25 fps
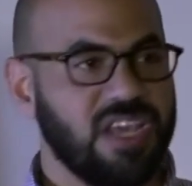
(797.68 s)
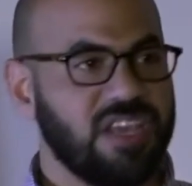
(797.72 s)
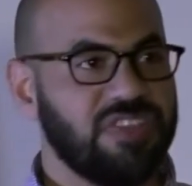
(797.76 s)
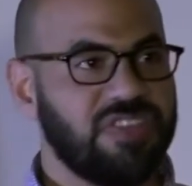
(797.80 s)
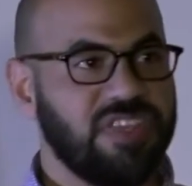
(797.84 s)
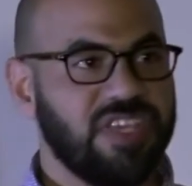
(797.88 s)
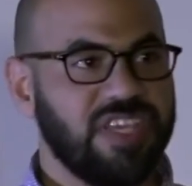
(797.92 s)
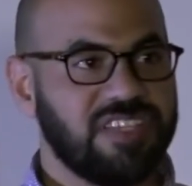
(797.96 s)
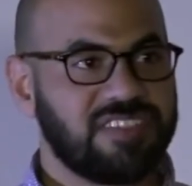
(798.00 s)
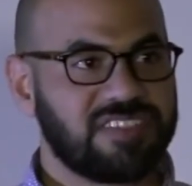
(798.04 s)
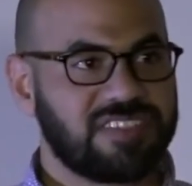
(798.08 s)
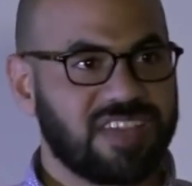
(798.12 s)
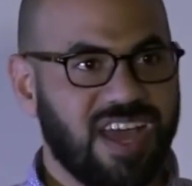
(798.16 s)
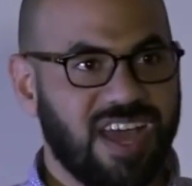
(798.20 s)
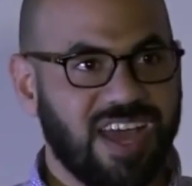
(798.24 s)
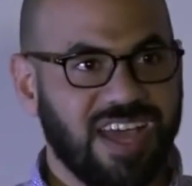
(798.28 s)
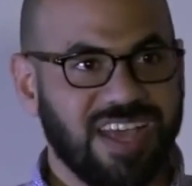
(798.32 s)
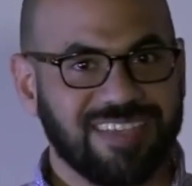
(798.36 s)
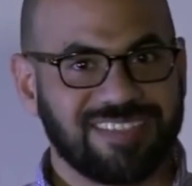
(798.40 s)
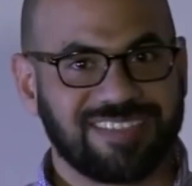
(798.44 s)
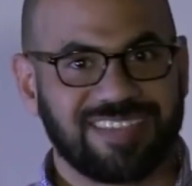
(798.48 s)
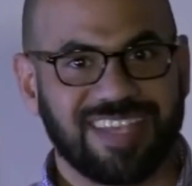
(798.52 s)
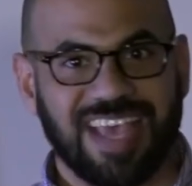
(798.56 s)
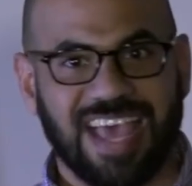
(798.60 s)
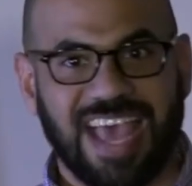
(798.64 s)
these
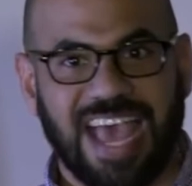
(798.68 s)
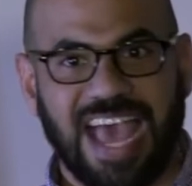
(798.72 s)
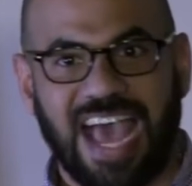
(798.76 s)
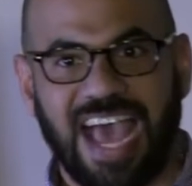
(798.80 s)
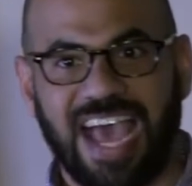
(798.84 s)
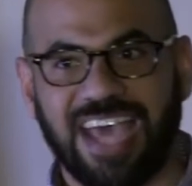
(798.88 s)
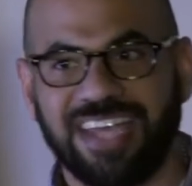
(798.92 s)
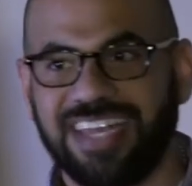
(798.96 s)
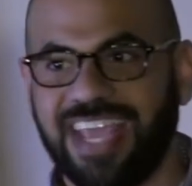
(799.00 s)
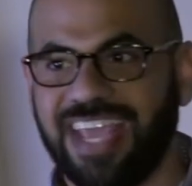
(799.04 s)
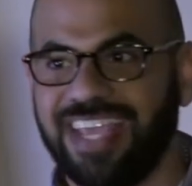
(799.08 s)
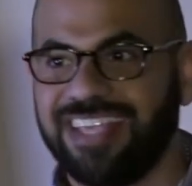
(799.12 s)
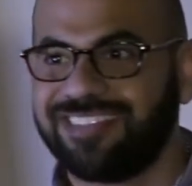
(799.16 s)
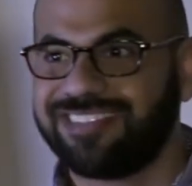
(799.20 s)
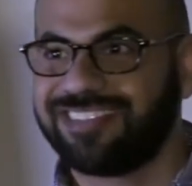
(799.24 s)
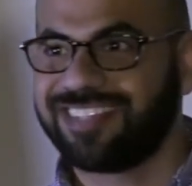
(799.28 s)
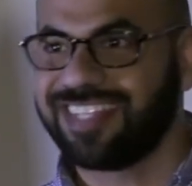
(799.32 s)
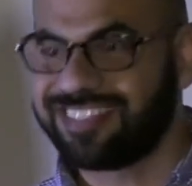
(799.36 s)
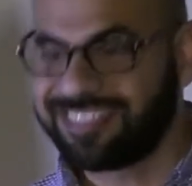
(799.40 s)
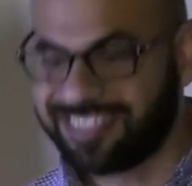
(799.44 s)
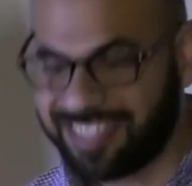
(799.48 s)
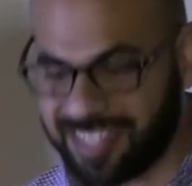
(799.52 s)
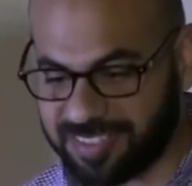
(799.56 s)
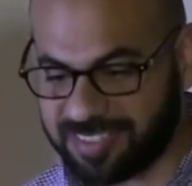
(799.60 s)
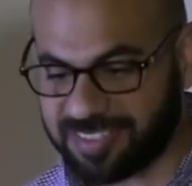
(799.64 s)
guys had a
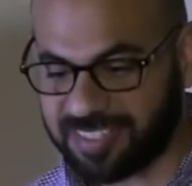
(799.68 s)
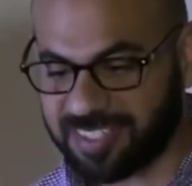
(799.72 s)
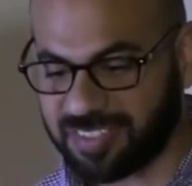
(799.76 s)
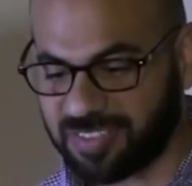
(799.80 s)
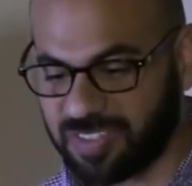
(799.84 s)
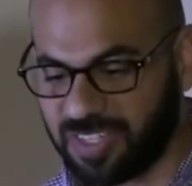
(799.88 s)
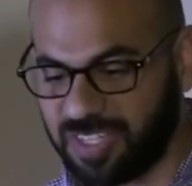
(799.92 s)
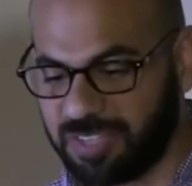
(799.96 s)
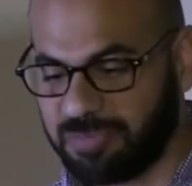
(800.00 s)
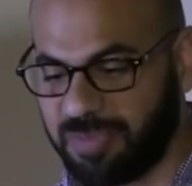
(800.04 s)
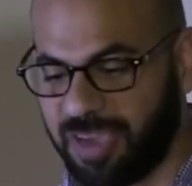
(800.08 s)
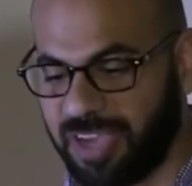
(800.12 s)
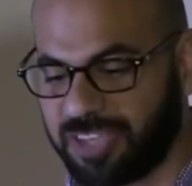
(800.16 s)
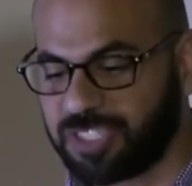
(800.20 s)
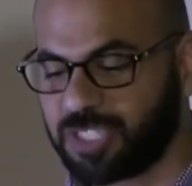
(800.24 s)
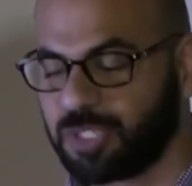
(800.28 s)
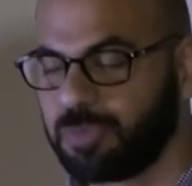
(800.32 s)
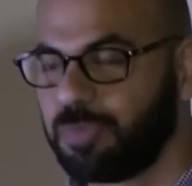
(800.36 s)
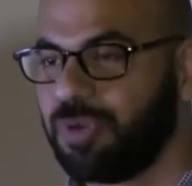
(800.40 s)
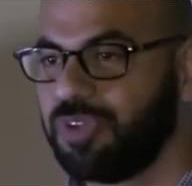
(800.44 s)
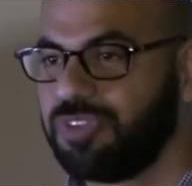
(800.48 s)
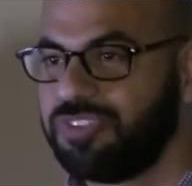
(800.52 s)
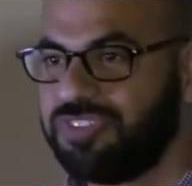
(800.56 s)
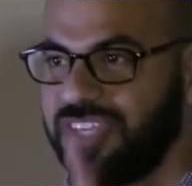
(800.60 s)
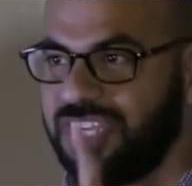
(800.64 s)
statistically
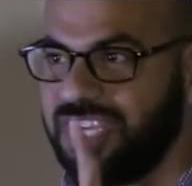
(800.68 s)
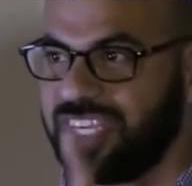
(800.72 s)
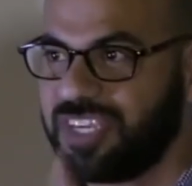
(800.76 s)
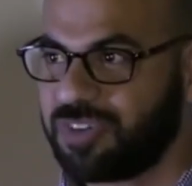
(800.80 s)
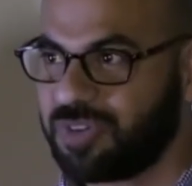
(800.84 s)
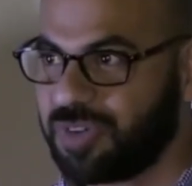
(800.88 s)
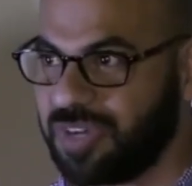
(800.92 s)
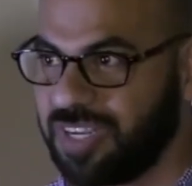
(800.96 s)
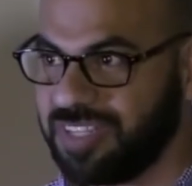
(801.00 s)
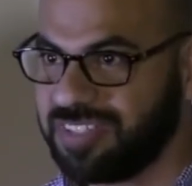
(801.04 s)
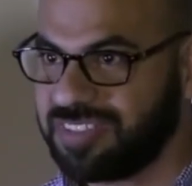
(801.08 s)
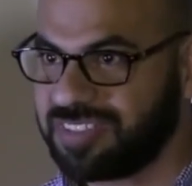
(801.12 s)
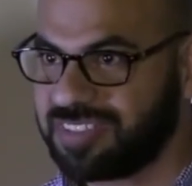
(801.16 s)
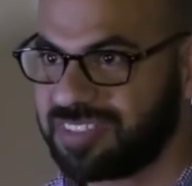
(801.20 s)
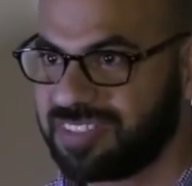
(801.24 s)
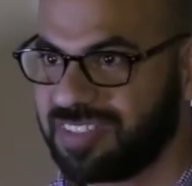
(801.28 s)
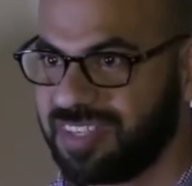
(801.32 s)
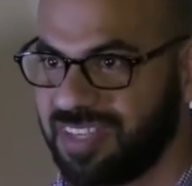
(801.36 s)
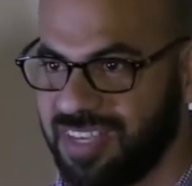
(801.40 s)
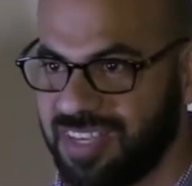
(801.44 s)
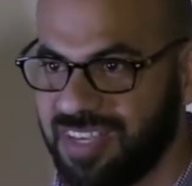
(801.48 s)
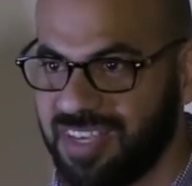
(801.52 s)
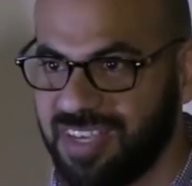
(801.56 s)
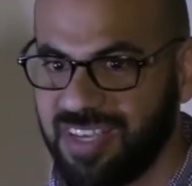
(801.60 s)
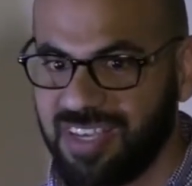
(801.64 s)
measurable decrease
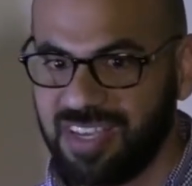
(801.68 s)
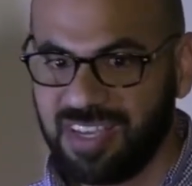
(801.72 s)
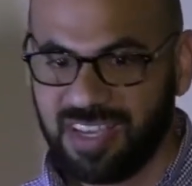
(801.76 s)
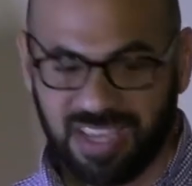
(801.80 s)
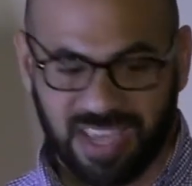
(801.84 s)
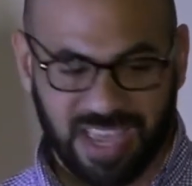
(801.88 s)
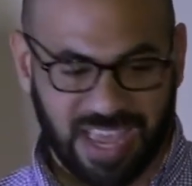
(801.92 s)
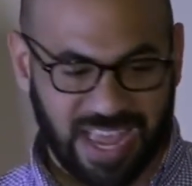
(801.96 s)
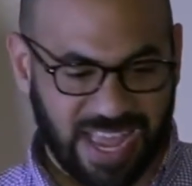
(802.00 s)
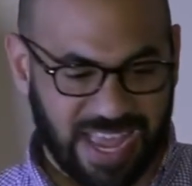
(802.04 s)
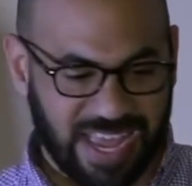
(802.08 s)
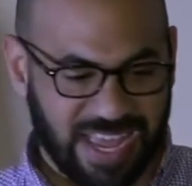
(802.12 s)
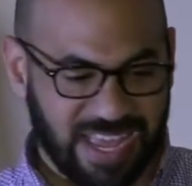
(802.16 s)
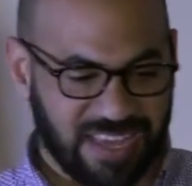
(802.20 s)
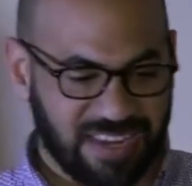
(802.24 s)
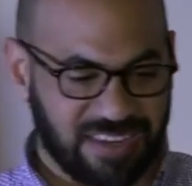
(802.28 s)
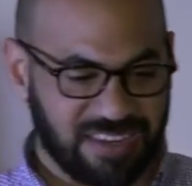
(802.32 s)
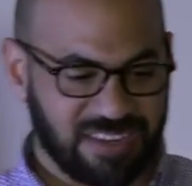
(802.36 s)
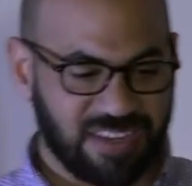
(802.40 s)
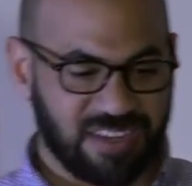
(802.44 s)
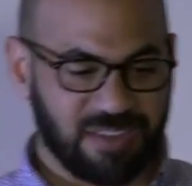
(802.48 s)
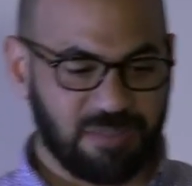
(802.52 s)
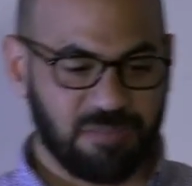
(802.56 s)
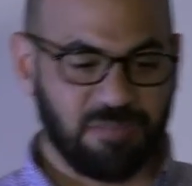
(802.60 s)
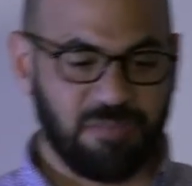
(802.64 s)

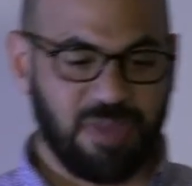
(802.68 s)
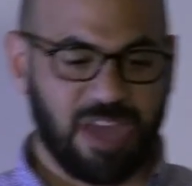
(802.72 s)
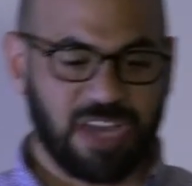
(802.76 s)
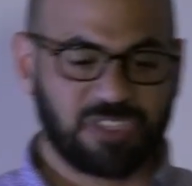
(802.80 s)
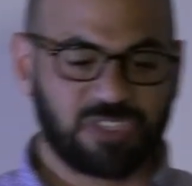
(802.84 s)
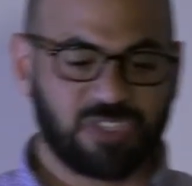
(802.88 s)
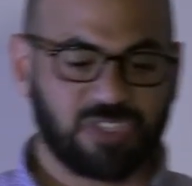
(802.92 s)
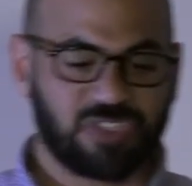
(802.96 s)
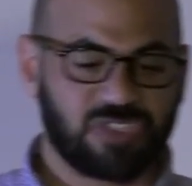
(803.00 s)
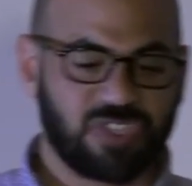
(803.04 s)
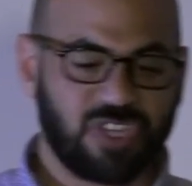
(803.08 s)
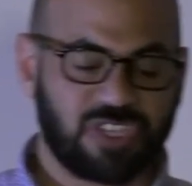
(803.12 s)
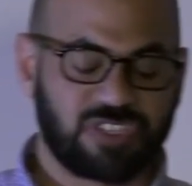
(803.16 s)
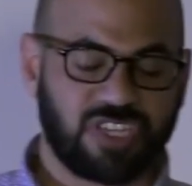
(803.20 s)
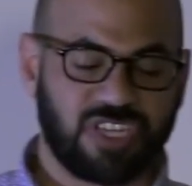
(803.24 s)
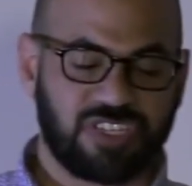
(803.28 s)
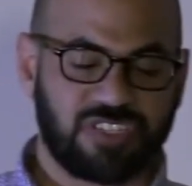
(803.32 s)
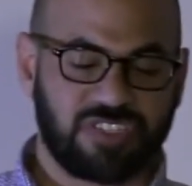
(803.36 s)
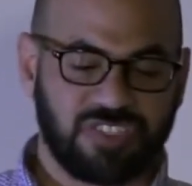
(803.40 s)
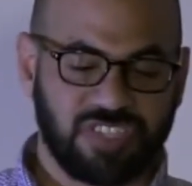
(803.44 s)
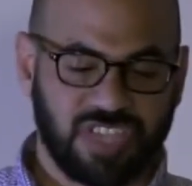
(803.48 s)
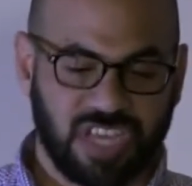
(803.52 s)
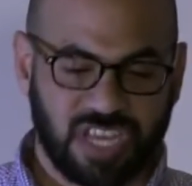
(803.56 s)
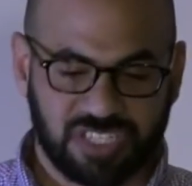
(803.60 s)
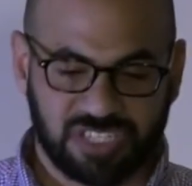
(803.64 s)
in measures such as
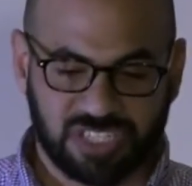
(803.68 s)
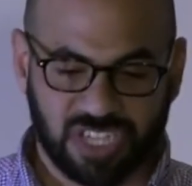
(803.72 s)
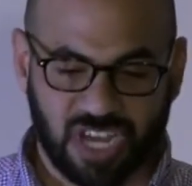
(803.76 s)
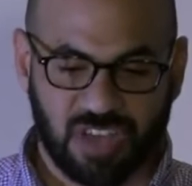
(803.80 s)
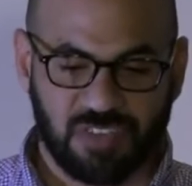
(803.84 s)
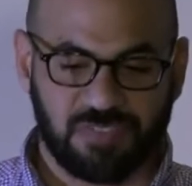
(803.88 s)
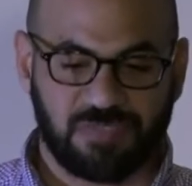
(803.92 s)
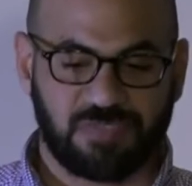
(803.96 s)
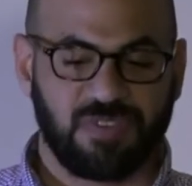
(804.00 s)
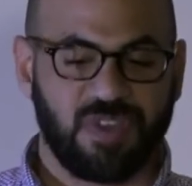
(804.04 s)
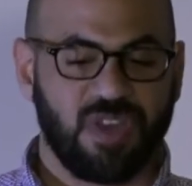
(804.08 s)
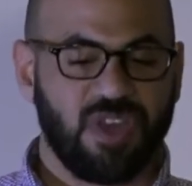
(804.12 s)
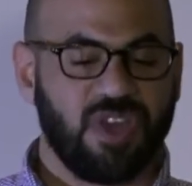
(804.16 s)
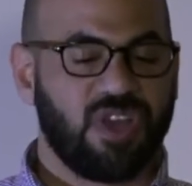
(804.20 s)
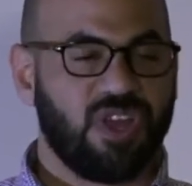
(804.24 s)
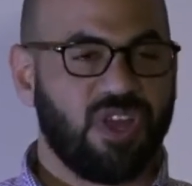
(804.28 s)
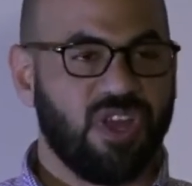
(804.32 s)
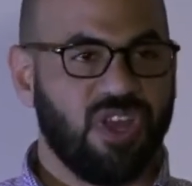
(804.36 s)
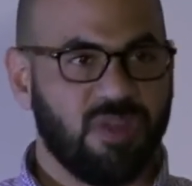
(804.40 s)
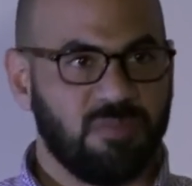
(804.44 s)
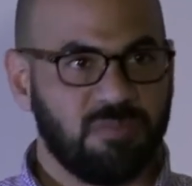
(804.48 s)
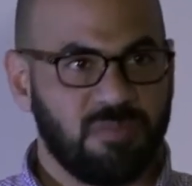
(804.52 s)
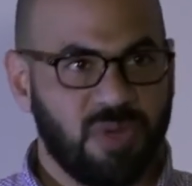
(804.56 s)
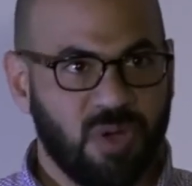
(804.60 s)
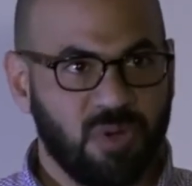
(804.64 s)
CHF,
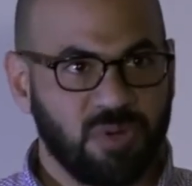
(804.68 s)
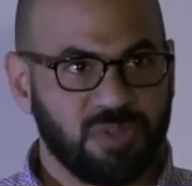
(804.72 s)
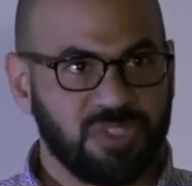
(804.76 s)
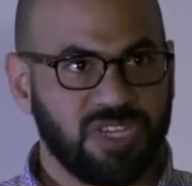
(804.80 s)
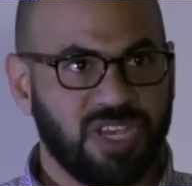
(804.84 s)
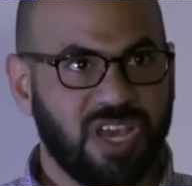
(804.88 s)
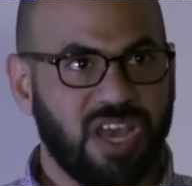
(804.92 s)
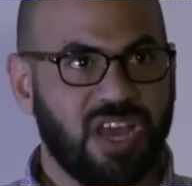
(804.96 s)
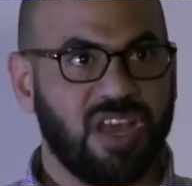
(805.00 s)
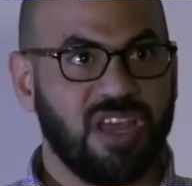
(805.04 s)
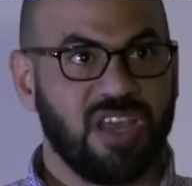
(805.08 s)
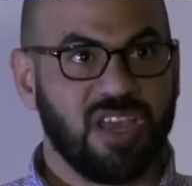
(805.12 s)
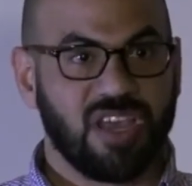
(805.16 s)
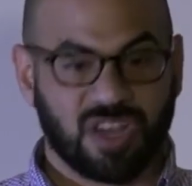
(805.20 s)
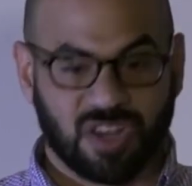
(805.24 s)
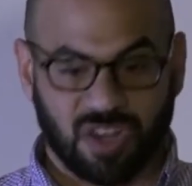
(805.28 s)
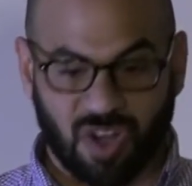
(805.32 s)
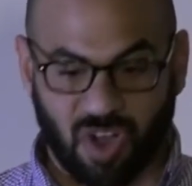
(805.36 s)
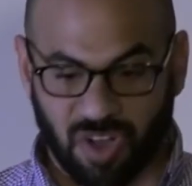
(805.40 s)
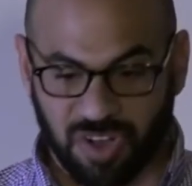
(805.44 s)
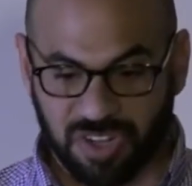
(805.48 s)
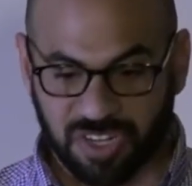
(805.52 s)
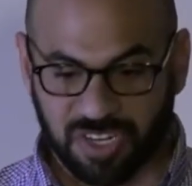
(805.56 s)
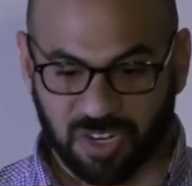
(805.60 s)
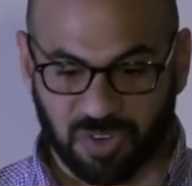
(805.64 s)
pneumonia,
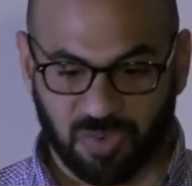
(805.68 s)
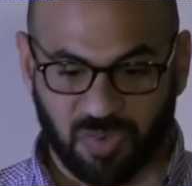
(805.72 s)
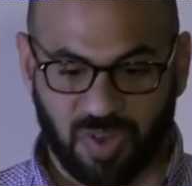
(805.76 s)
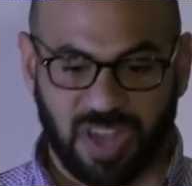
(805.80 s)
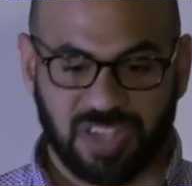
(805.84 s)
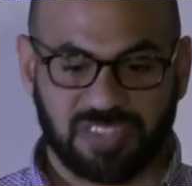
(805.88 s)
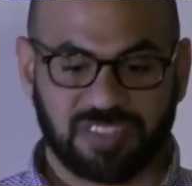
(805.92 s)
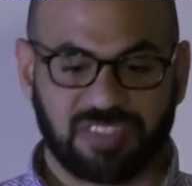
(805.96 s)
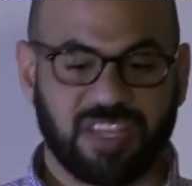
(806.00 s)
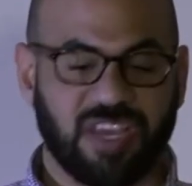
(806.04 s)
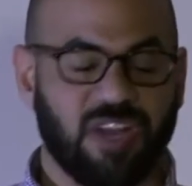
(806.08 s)
cardiac arrest.